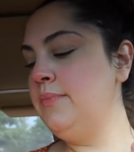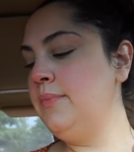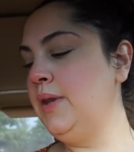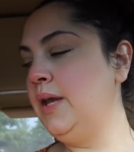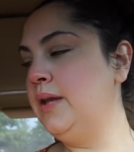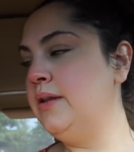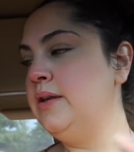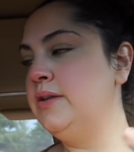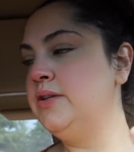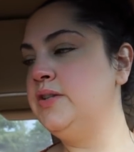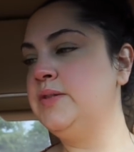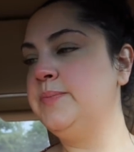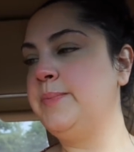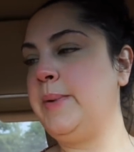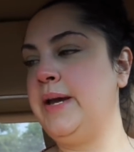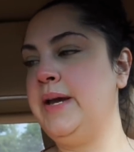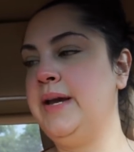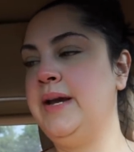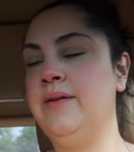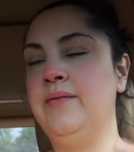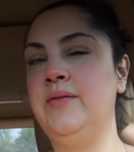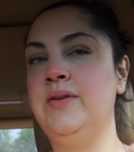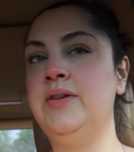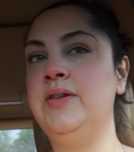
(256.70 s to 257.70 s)
and then just
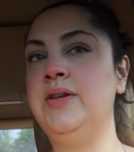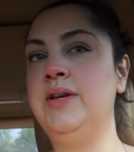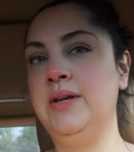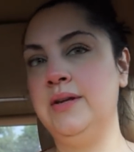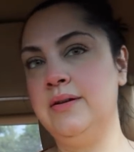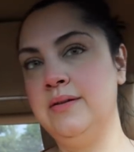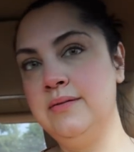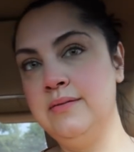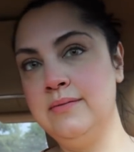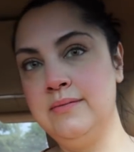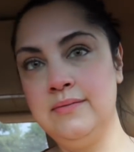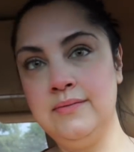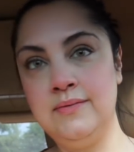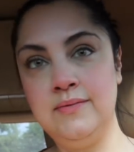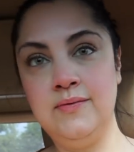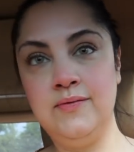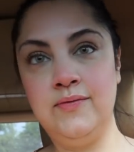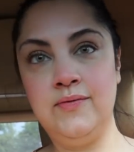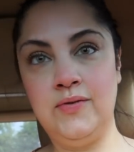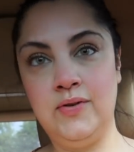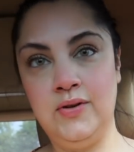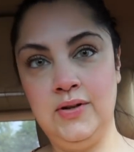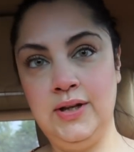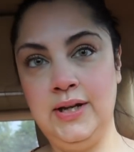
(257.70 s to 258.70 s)
buy everything
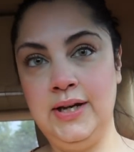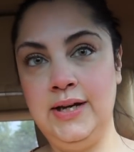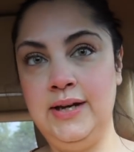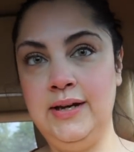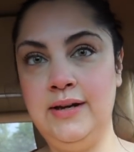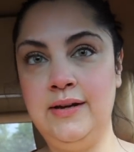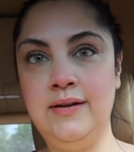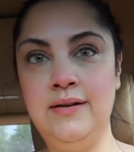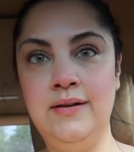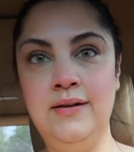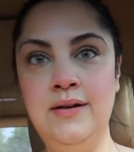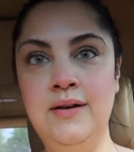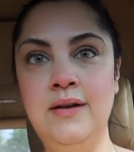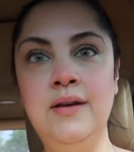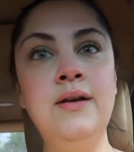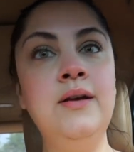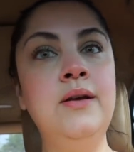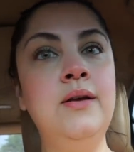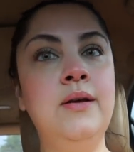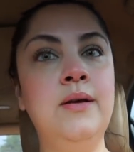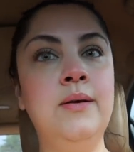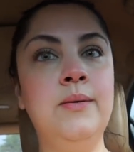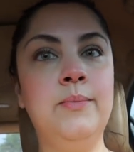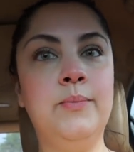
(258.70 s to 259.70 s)
for like
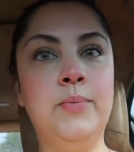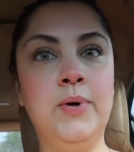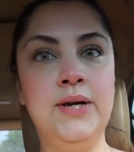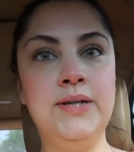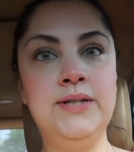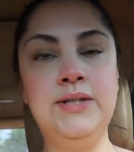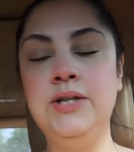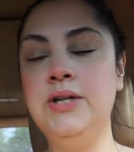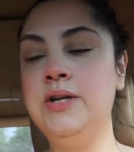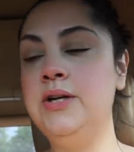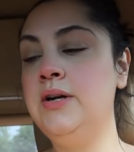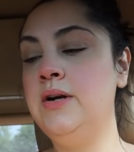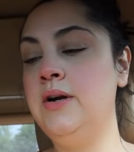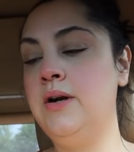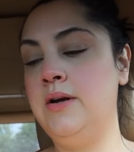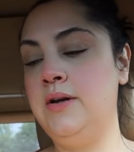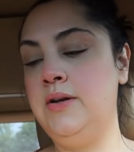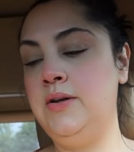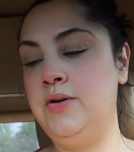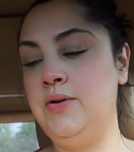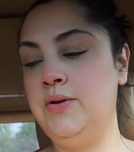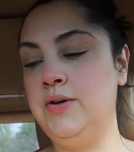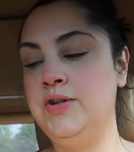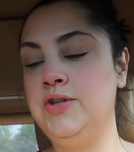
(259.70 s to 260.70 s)
pricier,
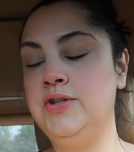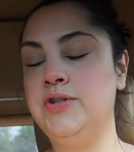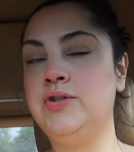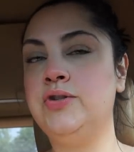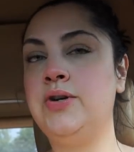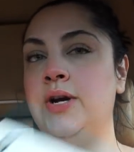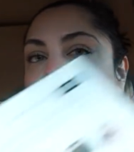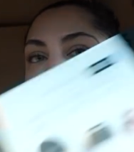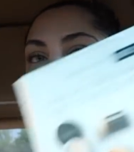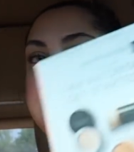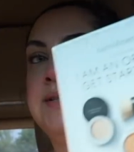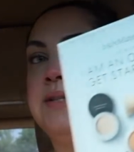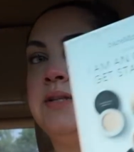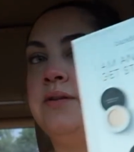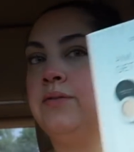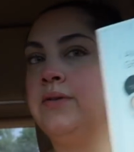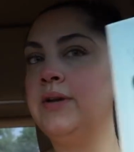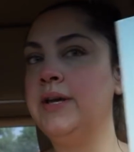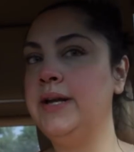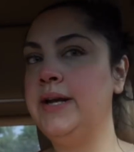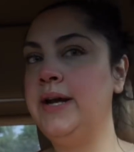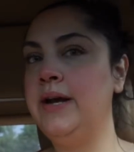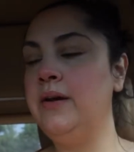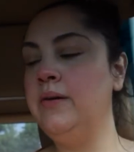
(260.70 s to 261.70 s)
you could just try this little
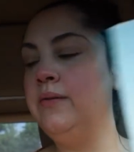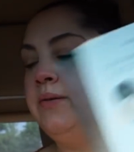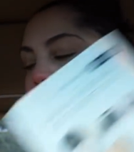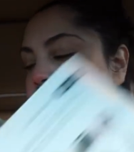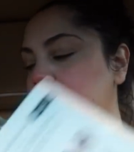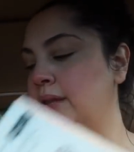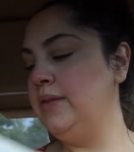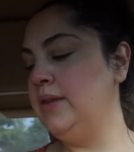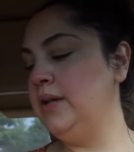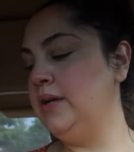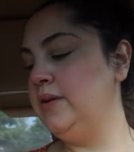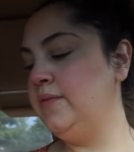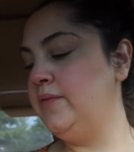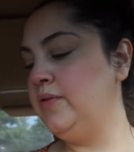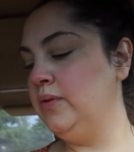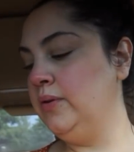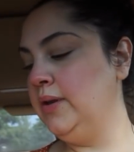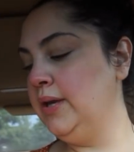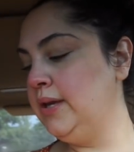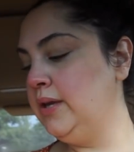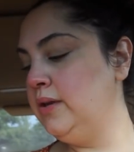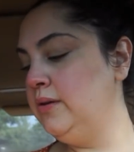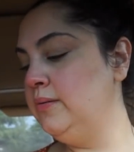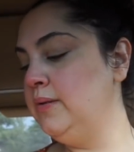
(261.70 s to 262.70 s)
kit out and then if you
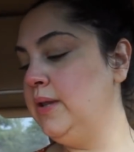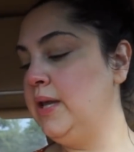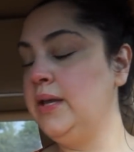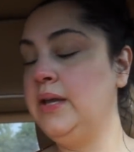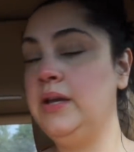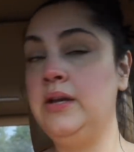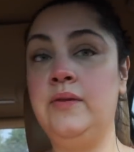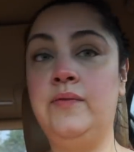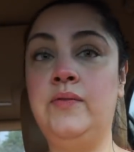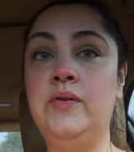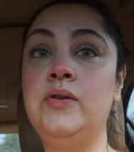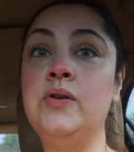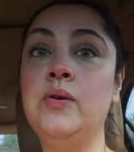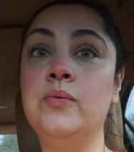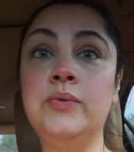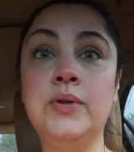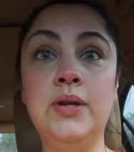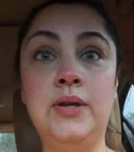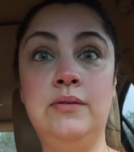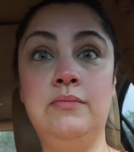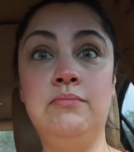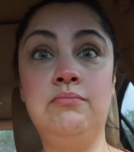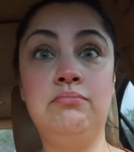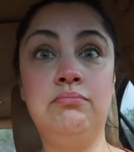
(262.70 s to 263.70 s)
like it, you like it. if you don't,
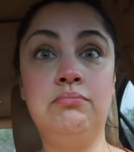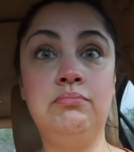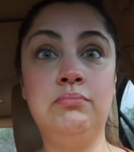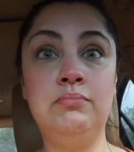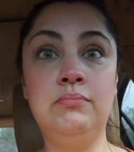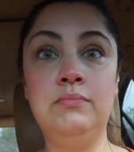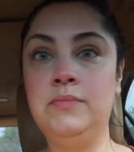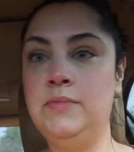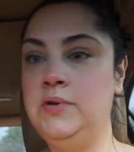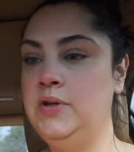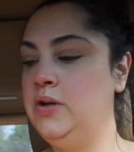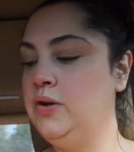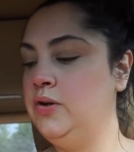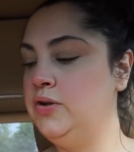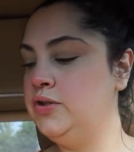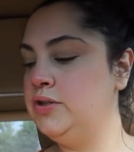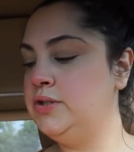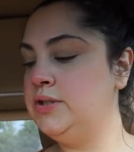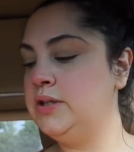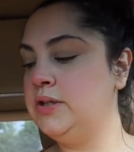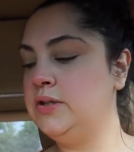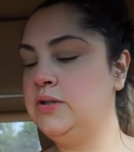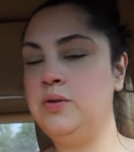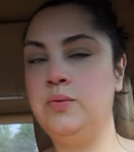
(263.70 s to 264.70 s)
then you know, you
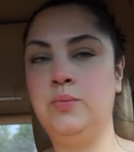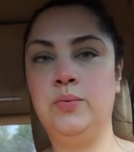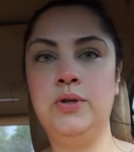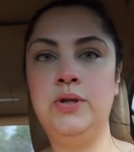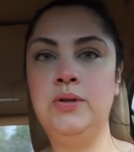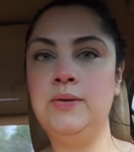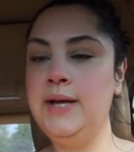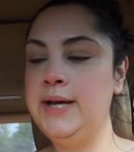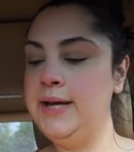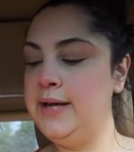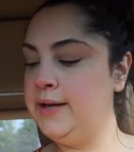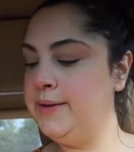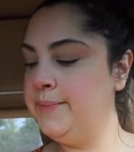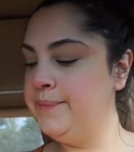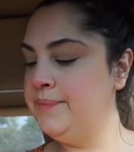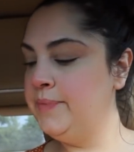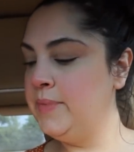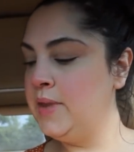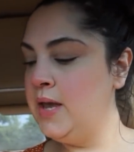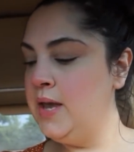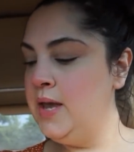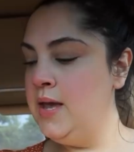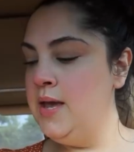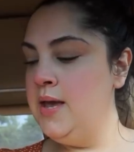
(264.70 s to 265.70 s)
just stick to what you like.
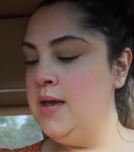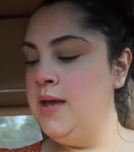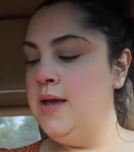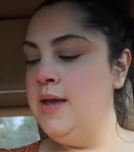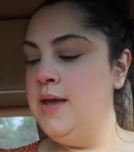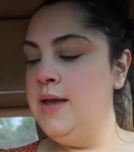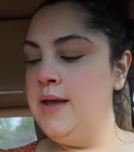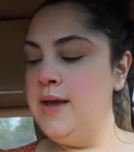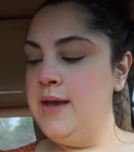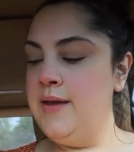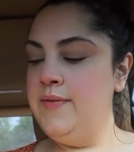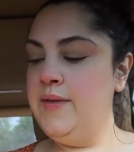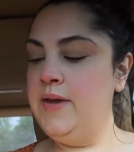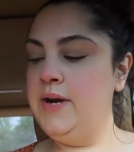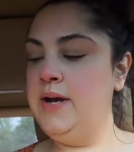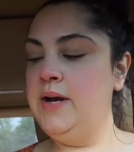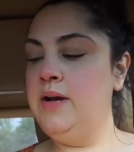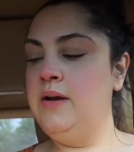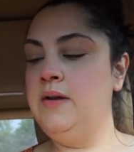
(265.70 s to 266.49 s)
And then I